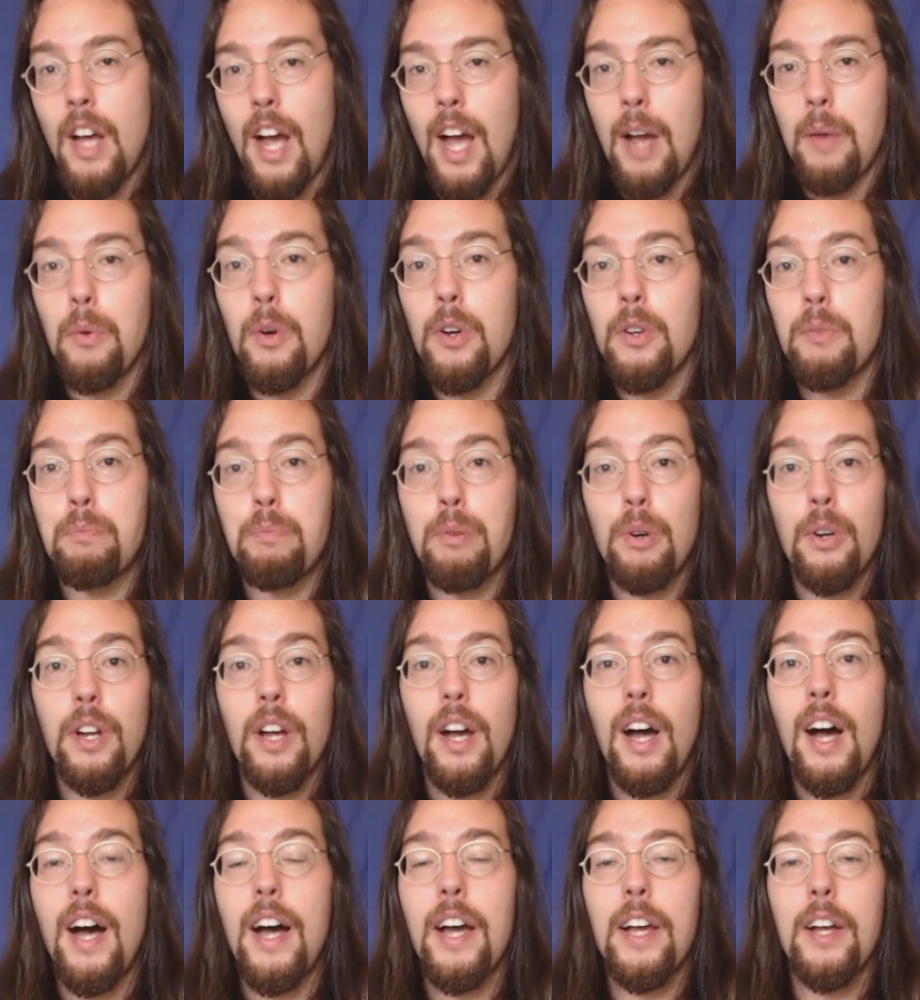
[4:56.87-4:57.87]
I would put
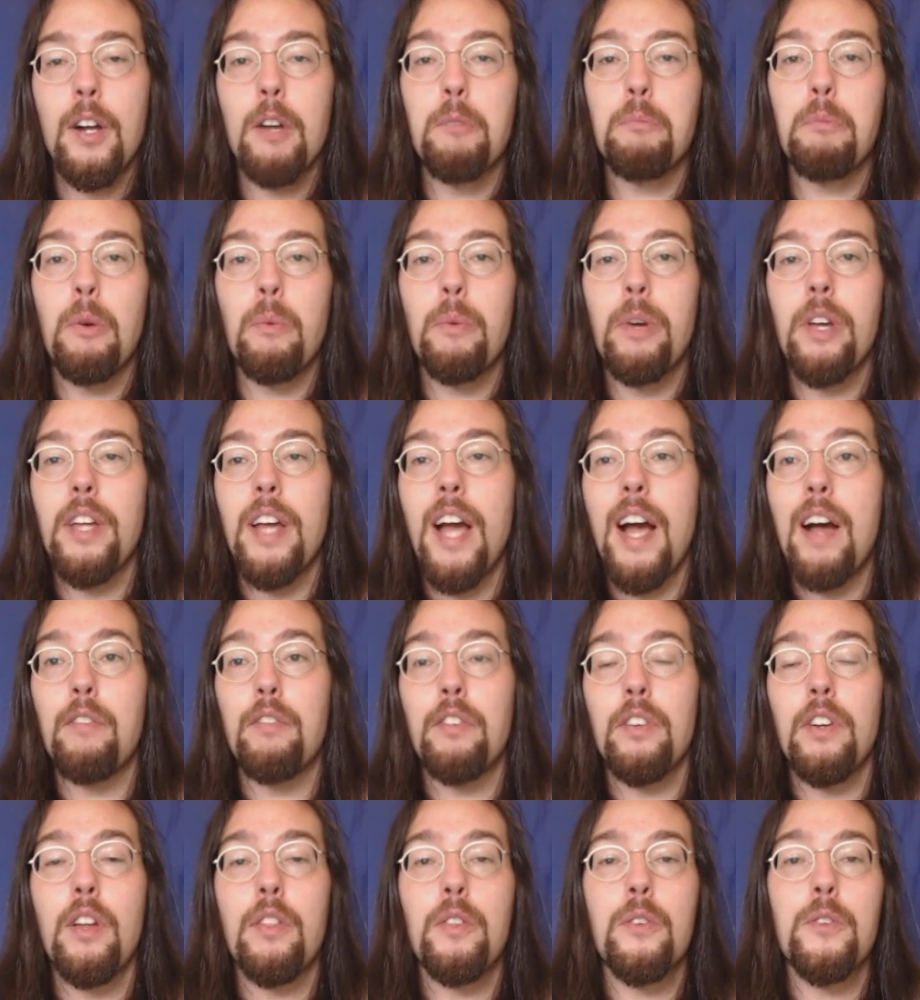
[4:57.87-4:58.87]
it higher, but we
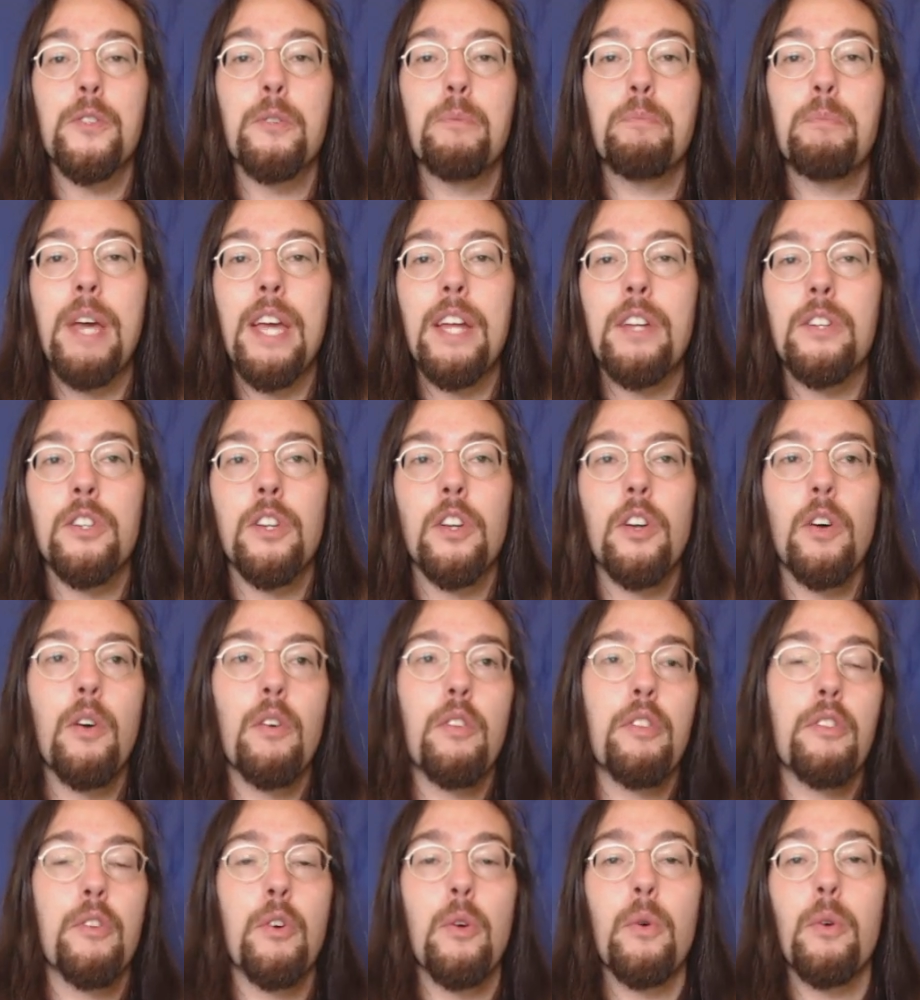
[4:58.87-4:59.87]
have another debate to
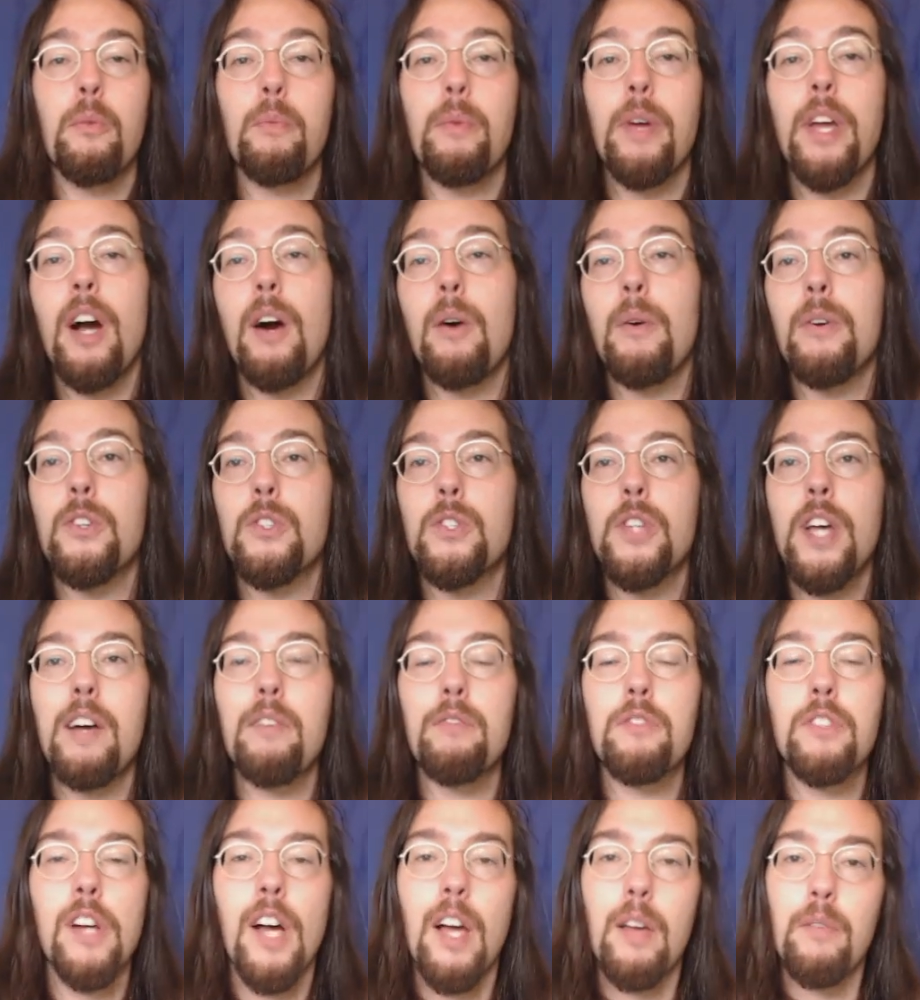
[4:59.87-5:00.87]
go through, and we always
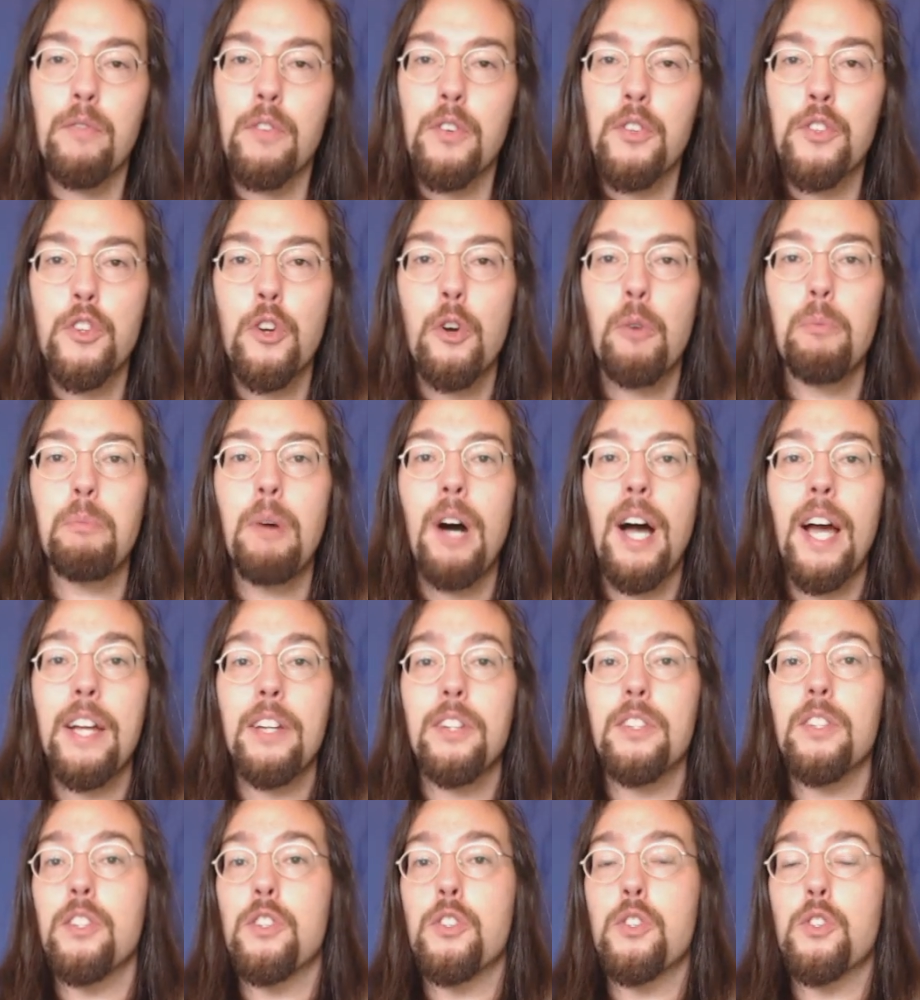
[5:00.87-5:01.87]
have time for Joe
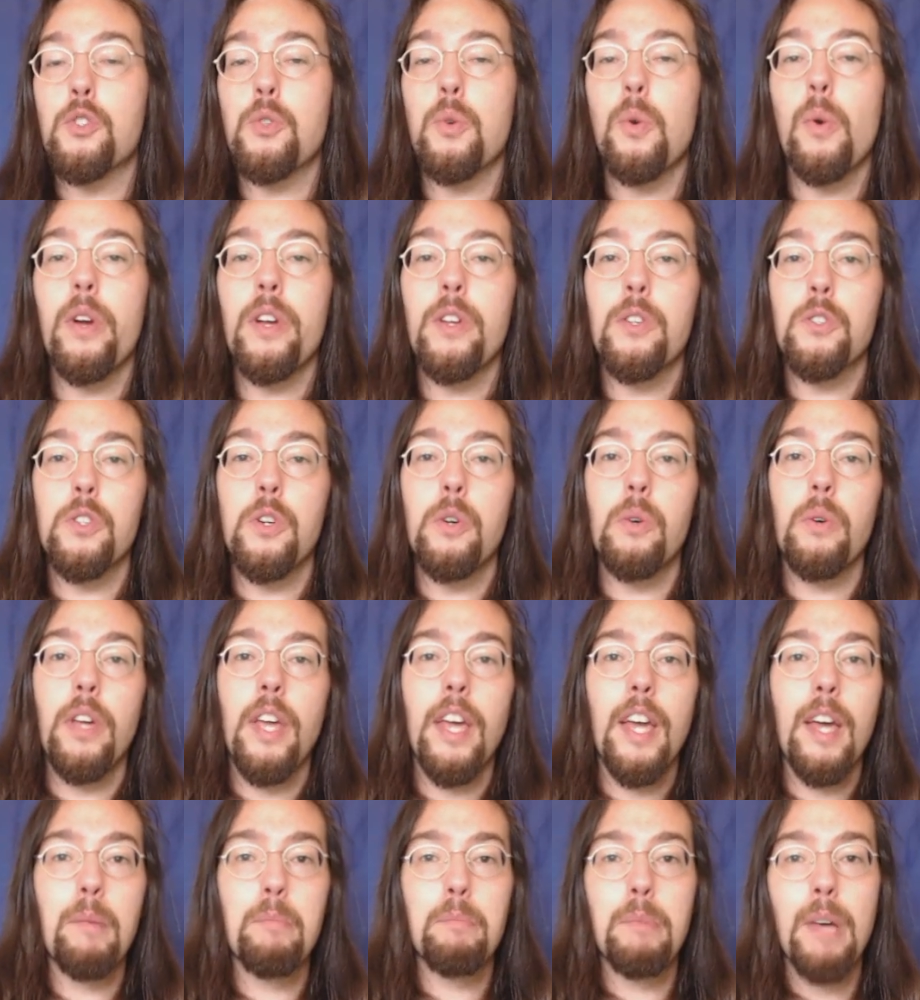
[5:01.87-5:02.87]
Biden to destroy his own
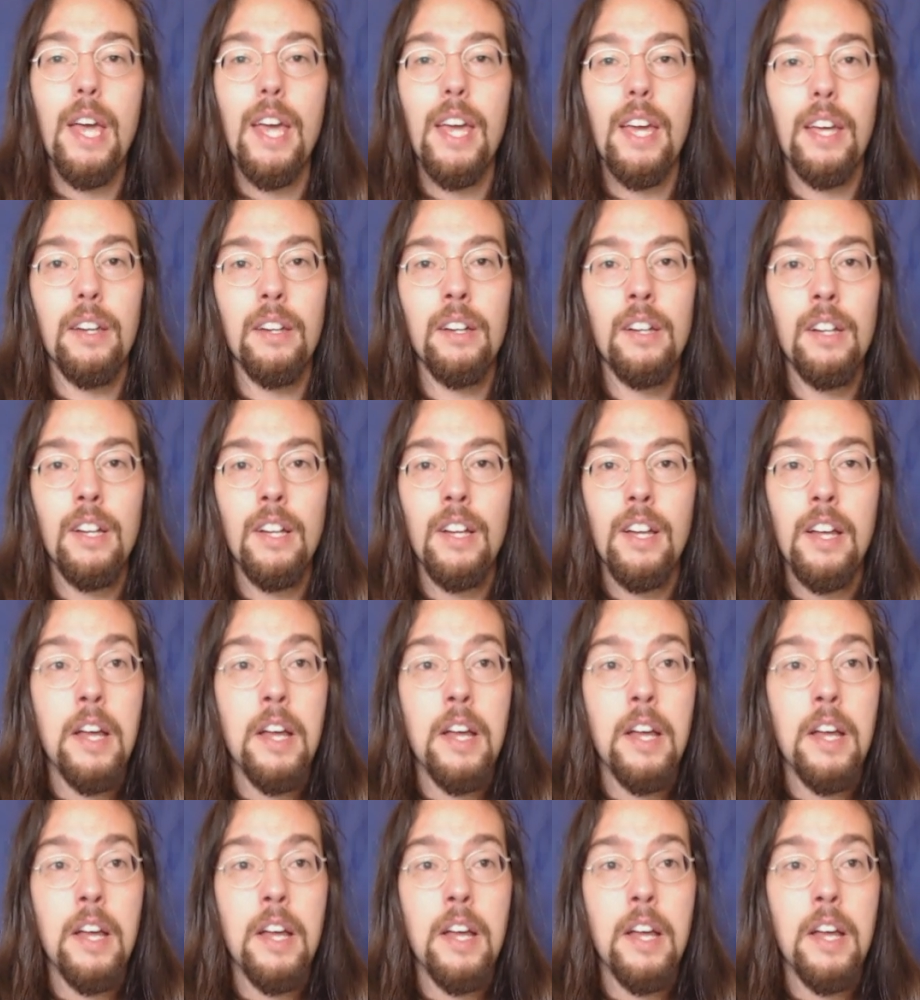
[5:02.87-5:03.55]
campaign.